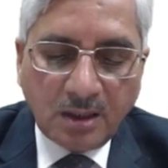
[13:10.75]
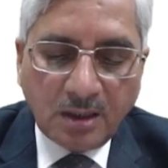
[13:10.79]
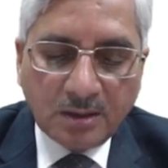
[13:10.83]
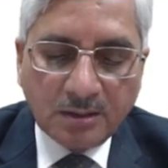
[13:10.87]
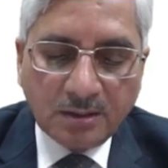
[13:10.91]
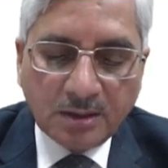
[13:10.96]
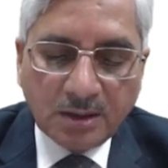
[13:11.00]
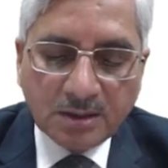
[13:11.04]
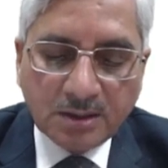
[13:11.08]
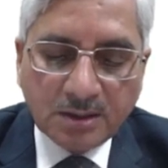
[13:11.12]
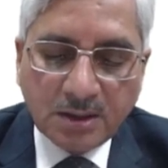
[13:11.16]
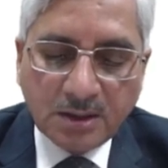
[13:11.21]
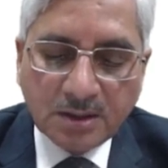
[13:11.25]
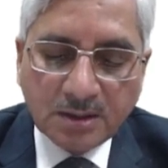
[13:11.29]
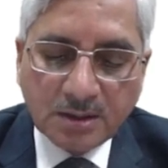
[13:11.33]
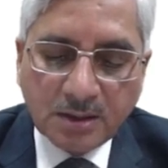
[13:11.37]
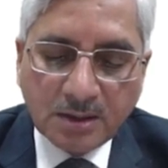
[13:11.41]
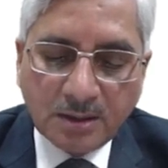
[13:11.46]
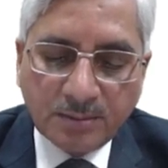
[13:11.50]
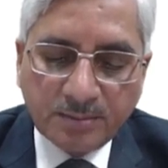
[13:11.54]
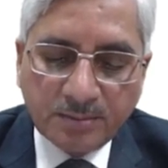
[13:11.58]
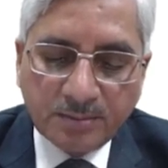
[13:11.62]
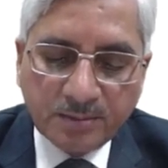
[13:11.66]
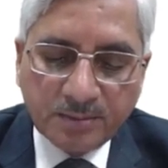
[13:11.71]
the
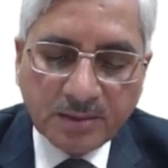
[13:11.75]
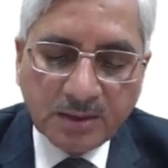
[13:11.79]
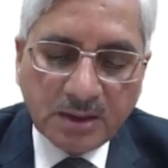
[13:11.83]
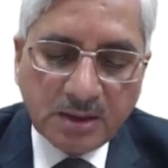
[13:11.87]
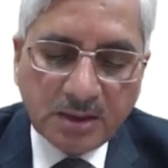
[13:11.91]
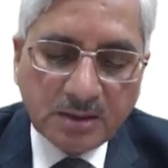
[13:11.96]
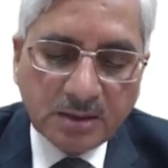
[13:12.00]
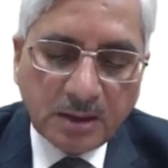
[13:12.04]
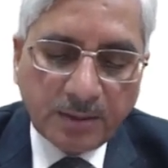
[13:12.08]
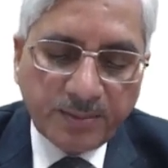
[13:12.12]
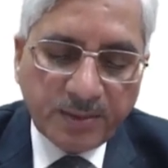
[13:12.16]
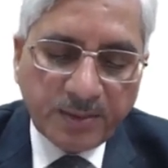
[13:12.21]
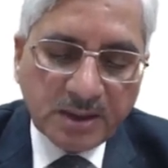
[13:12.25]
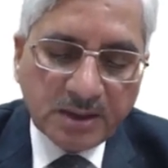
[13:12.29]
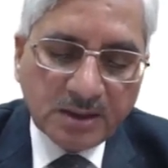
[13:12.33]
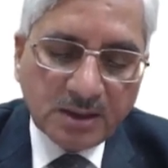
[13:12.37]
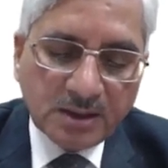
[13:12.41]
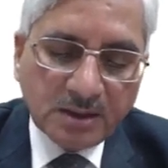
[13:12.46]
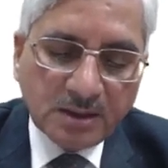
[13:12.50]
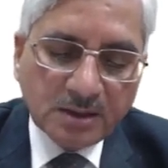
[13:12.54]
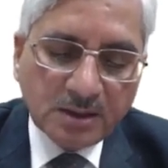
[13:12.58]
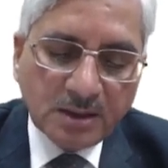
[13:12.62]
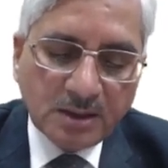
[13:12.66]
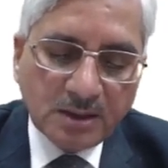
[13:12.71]
system is
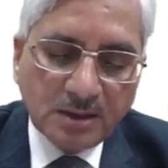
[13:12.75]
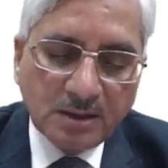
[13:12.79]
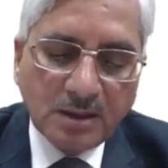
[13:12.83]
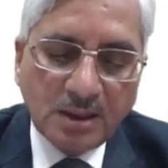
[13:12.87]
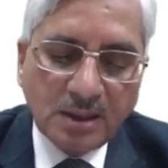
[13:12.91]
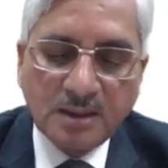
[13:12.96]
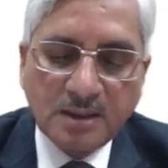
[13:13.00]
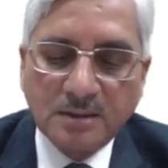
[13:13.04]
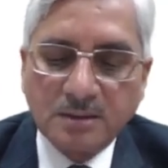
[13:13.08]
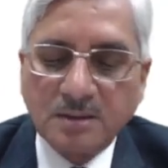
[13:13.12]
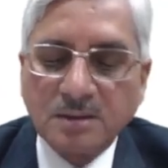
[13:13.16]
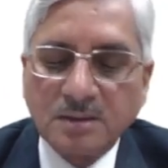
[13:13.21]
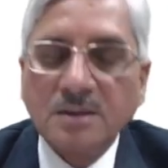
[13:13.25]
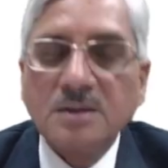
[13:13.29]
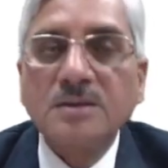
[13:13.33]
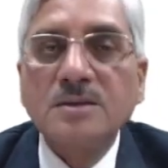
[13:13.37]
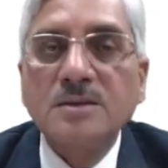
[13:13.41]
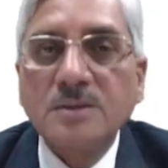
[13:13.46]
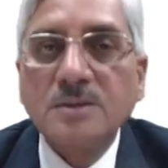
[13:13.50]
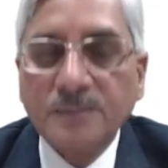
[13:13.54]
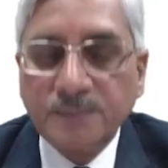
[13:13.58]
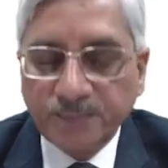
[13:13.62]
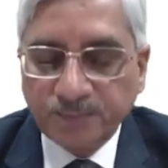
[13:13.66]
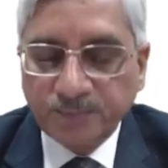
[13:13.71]
represented like
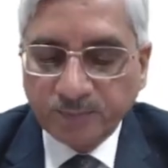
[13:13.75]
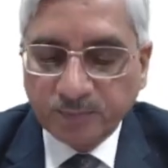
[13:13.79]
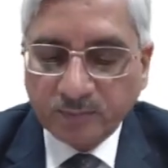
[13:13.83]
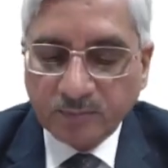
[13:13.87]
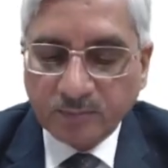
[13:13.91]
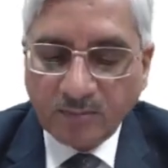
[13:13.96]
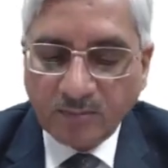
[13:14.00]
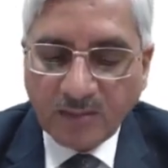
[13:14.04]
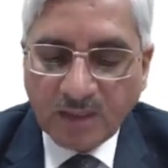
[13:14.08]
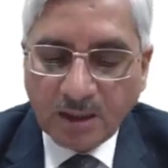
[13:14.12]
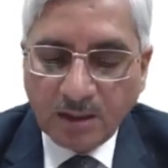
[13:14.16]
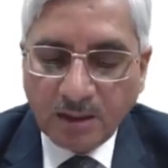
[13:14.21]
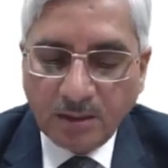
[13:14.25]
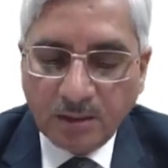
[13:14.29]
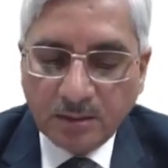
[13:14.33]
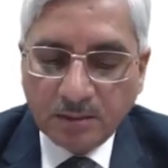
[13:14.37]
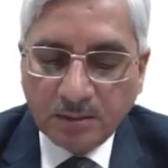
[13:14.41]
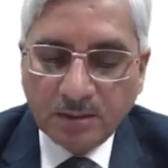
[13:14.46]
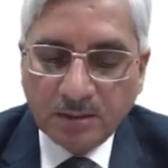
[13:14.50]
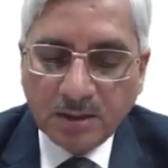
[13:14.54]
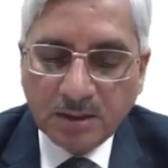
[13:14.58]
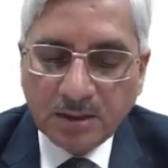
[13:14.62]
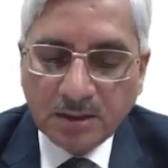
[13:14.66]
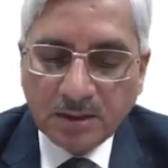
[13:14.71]
this.
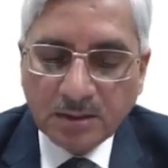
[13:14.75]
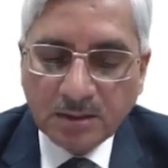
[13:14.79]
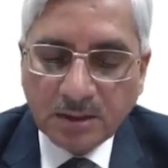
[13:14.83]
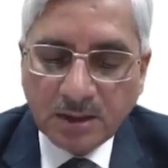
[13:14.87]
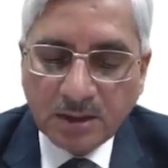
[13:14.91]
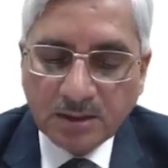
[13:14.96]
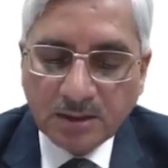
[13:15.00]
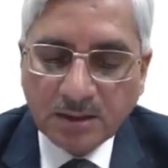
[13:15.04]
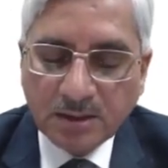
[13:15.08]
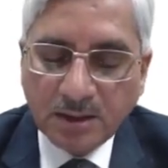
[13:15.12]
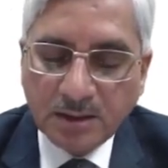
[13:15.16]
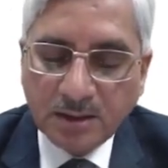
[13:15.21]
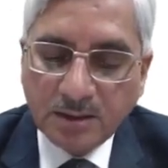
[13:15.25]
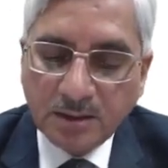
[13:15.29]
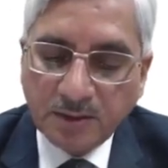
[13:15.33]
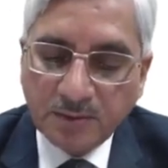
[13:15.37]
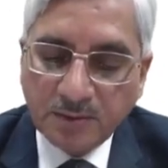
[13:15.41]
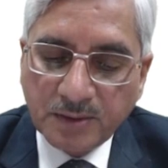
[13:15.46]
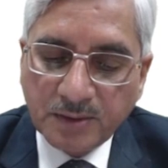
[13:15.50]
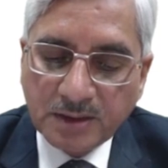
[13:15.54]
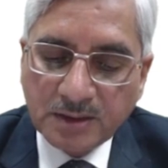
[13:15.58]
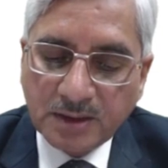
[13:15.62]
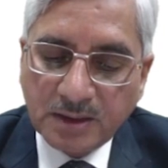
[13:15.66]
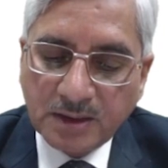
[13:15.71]
This is the state
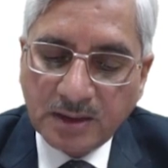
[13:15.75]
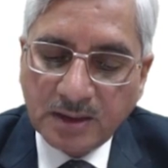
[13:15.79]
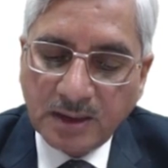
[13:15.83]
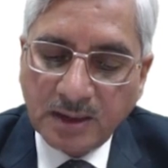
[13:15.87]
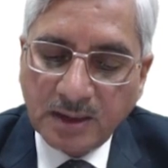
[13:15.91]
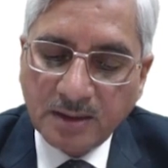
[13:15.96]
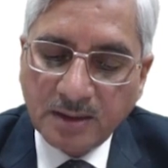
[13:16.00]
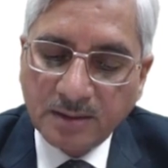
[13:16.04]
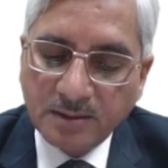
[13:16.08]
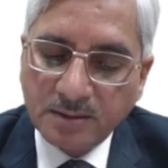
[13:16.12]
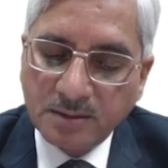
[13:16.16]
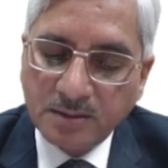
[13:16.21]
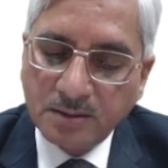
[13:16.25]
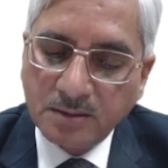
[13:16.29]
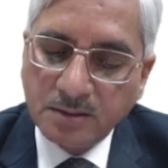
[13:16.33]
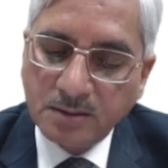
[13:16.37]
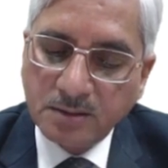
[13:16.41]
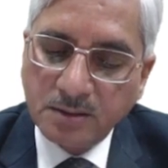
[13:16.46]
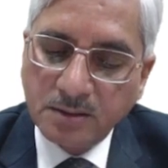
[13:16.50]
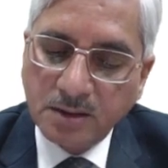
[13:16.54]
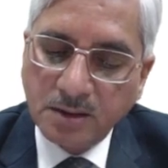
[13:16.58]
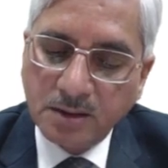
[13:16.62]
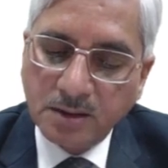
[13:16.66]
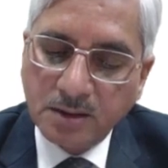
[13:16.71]
equation and this is
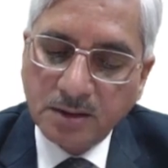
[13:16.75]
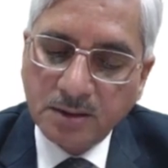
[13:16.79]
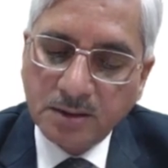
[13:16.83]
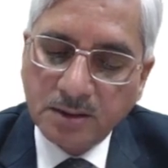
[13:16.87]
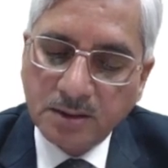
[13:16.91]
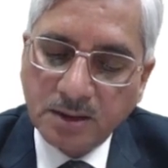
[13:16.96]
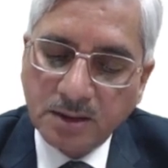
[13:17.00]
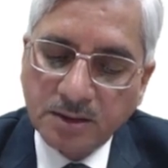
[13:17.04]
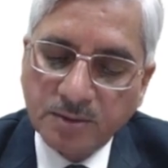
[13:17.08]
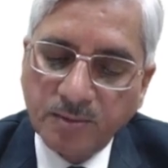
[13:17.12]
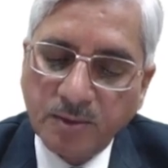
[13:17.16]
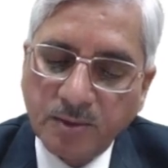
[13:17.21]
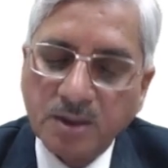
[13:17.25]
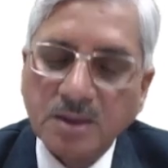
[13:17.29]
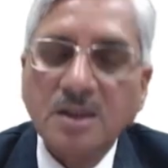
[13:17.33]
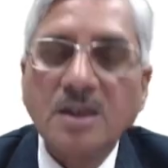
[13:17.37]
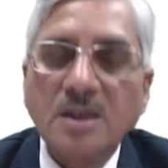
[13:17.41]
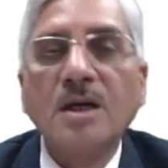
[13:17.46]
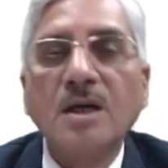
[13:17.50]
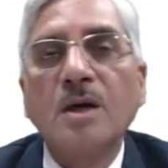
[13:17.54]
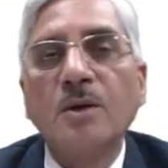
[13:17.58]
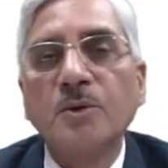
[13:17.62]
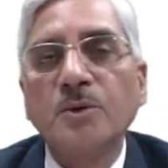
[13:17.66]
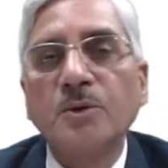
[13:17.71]
the corresponding
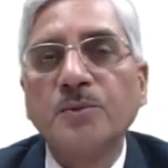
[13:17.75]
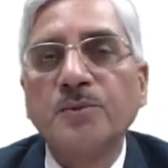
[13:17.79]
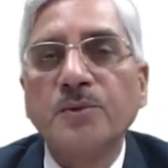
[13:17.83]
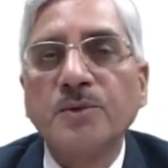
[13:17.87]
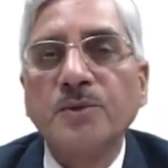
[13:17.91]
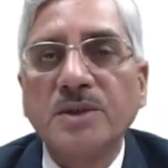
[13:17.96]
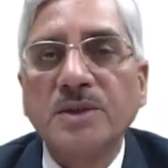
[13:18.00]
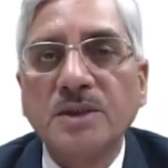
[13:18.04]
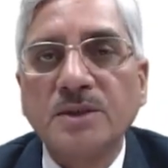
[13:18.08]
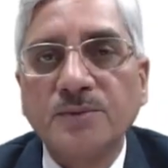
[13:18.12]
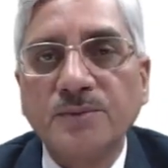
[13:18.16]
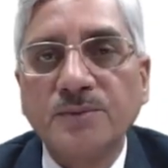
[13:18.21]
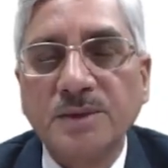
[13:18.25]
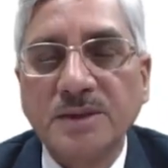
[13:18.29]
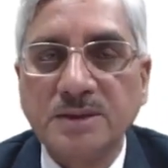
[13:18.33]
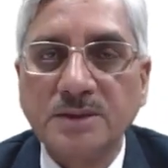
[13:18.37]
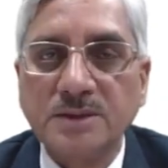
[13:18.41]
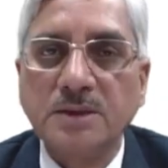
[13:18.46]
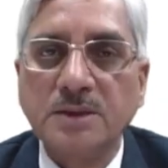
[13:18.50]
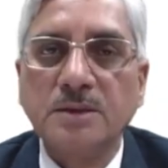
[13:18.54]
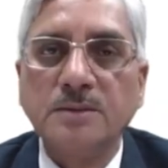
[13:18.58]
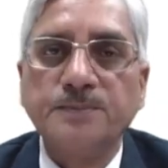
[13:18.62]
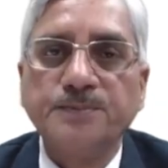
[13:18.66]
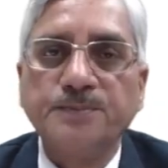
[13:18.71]
output
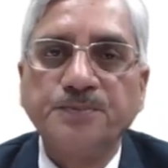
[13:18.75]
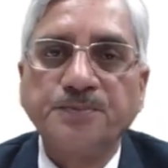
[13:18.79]
equation.